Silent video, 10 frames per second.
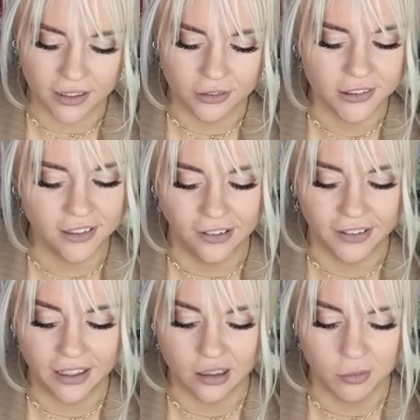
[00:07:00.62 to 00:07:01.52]
sounds
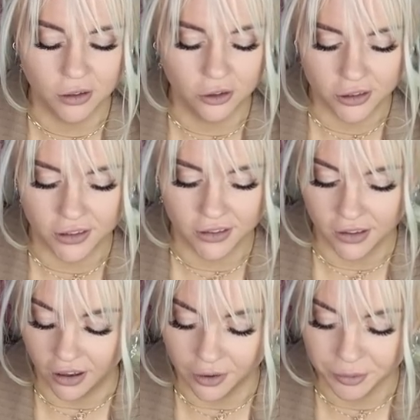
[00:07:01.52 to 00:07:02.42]
like Animal Crossing
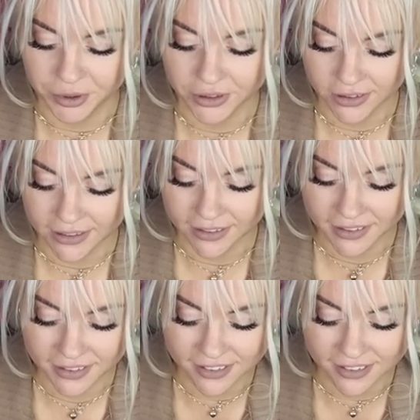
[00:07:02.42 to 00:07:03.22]
kind of music.